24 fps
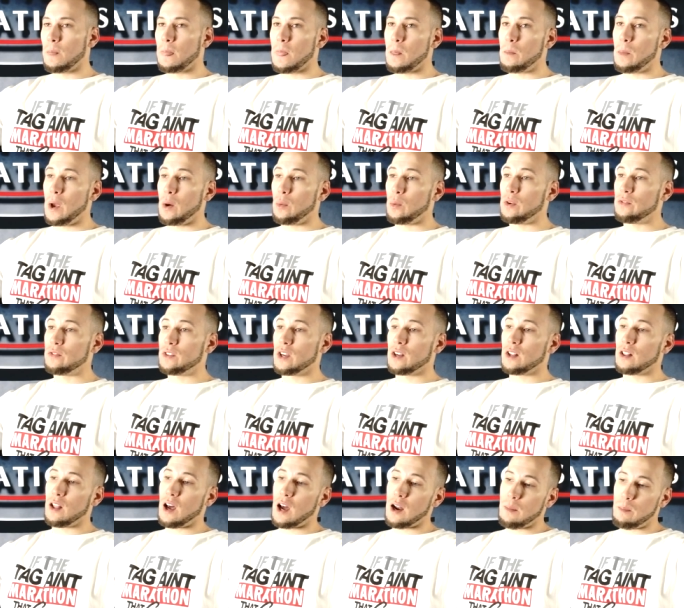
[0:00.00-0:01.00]
Man, we've done a
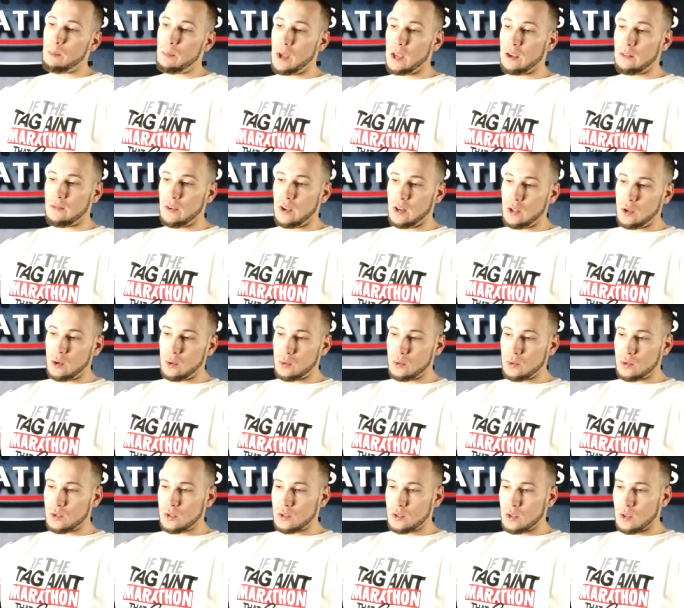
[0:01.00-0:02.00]
lot of big
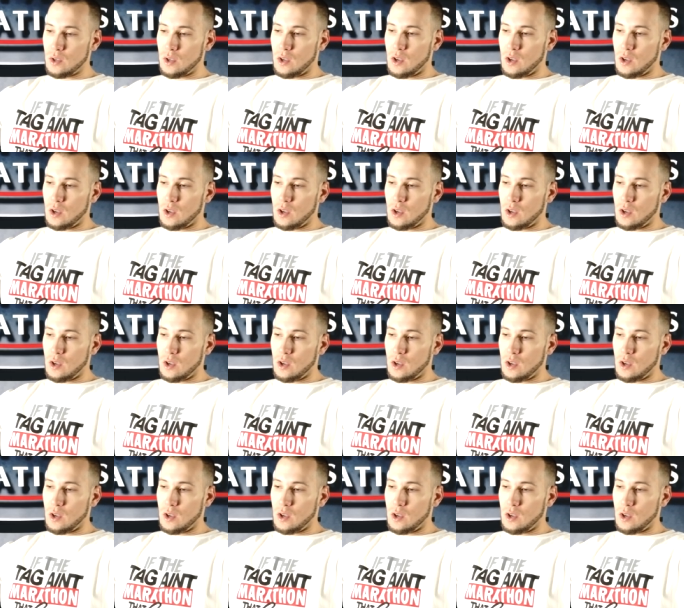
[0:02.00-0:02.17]
venues.